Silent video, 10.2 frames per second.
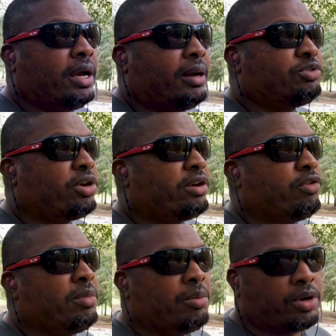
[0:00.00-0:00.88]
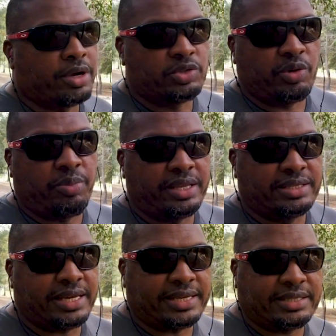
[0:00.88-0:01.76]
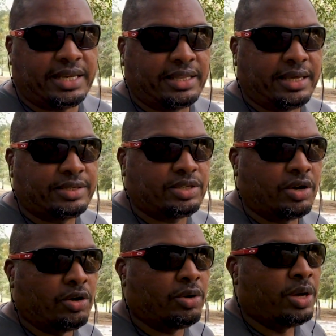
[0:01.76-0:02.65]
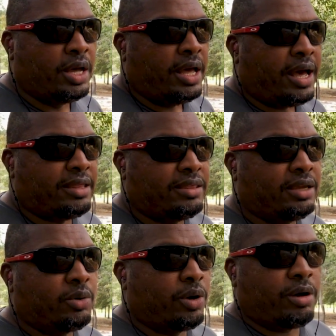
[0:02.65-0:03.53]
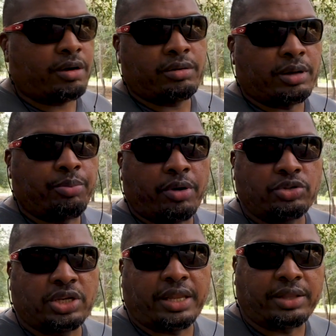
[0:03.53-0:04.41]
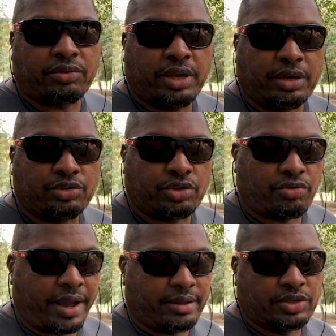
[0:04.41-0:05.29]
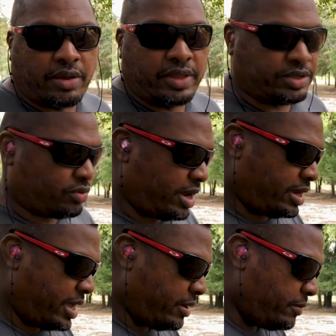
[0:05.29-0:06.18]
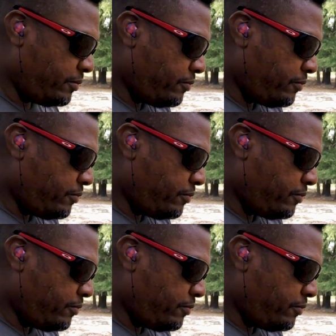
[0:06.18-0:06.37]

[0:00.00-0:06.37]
I'm trying to remember because we've been testing this, so I think we're approaching like 300 rounds on this right now.